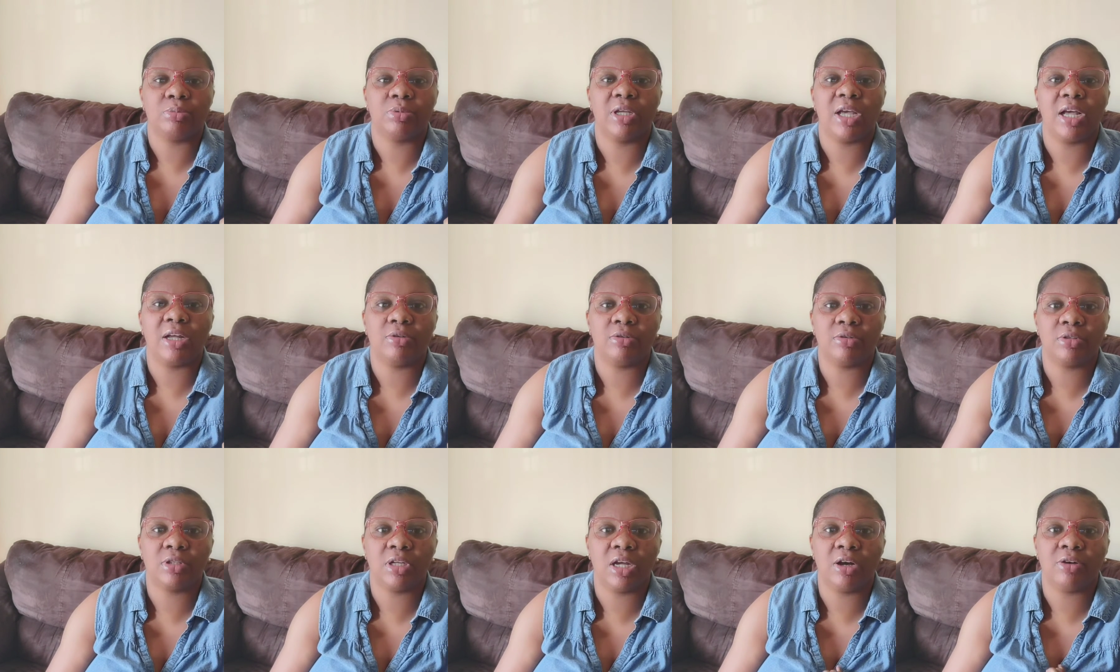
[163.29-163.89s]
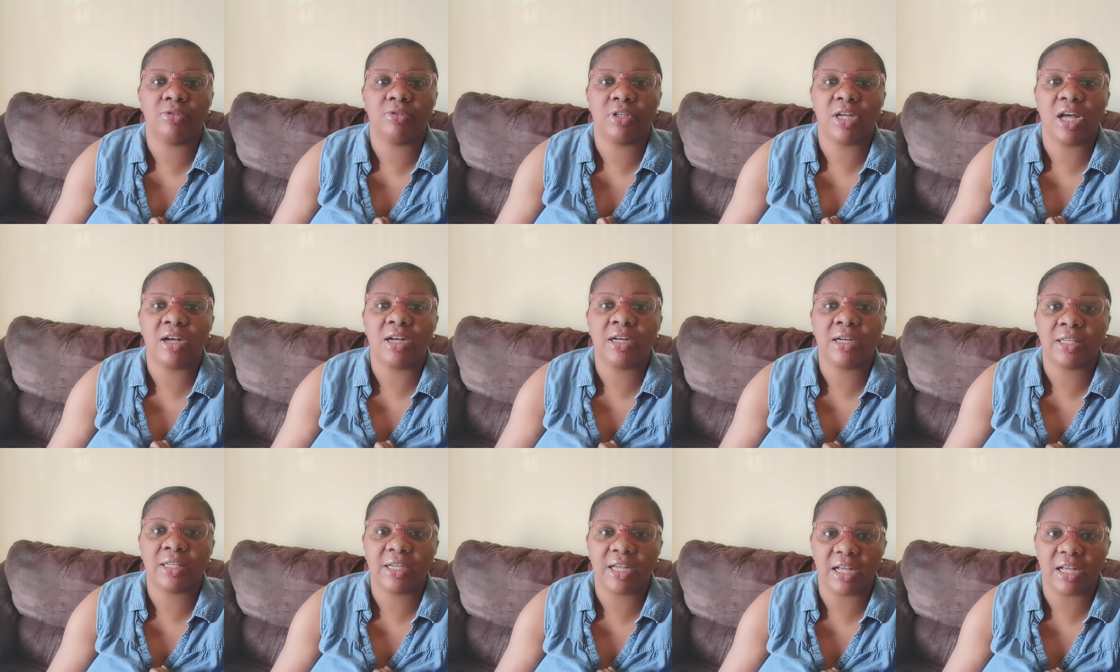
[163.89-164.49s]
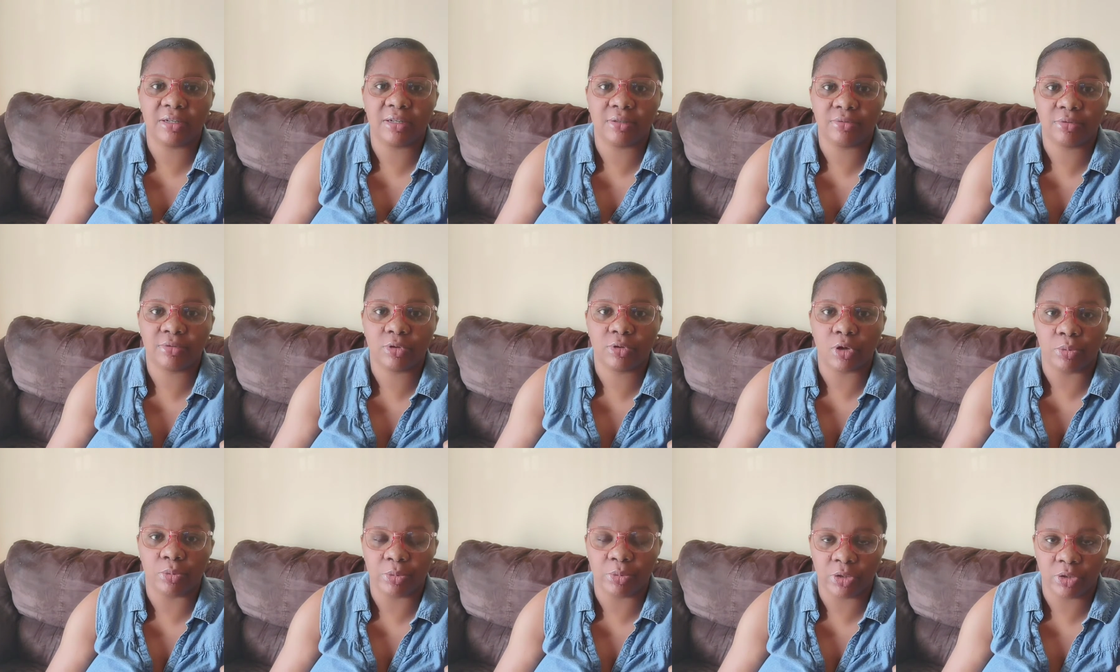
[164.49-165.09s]
They are of the Anglican
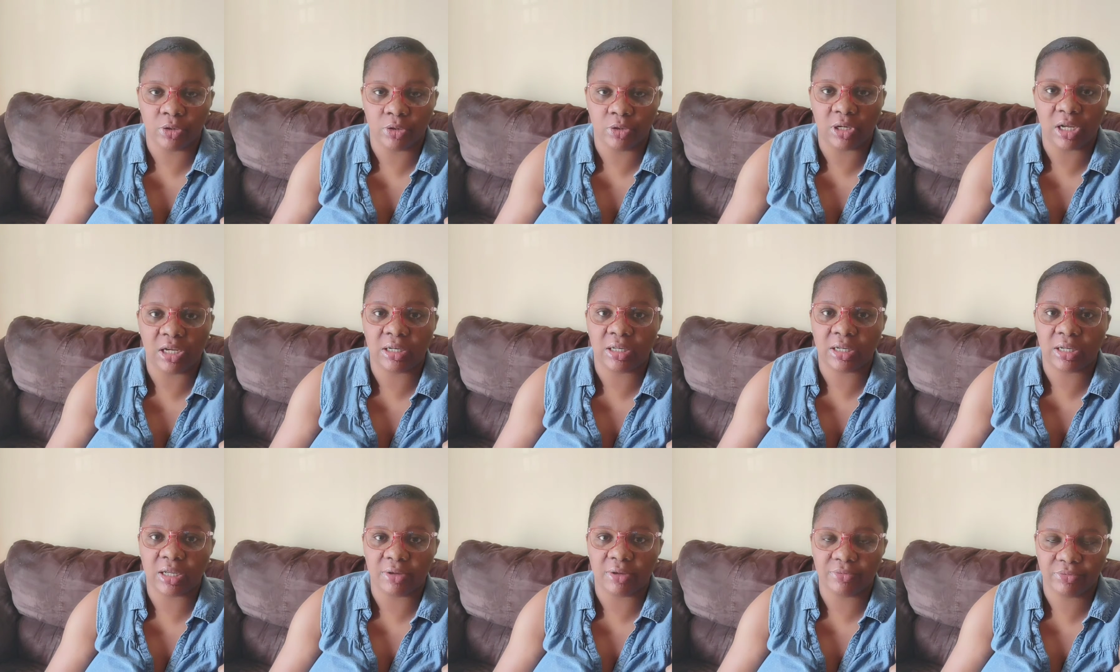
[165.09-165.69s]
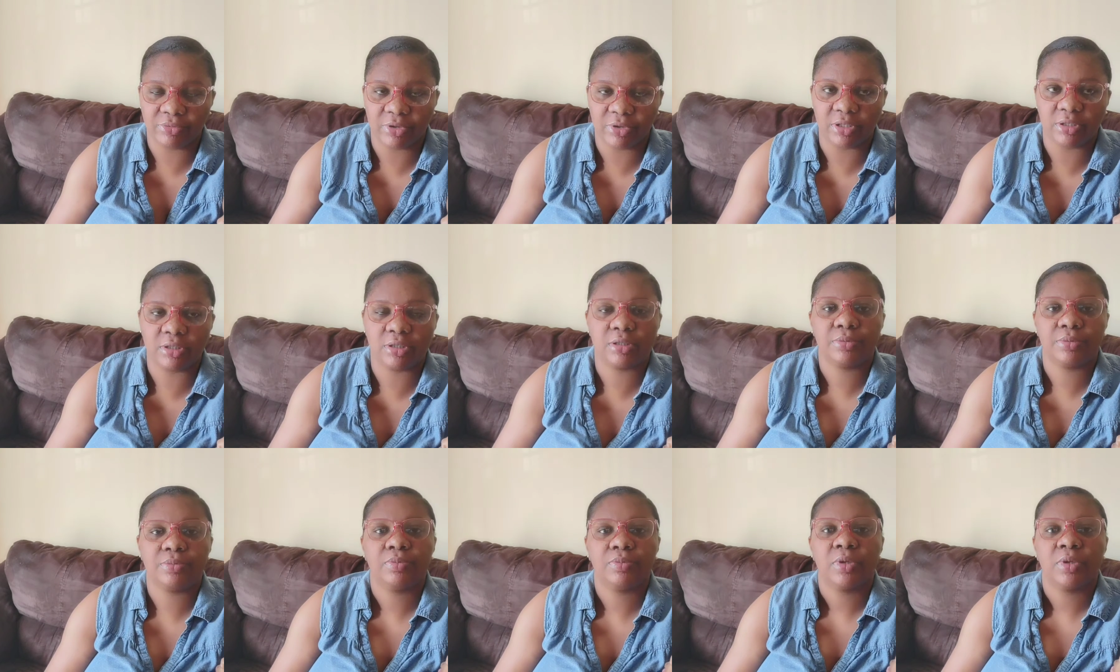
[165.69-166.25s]
communion, Anglican faith.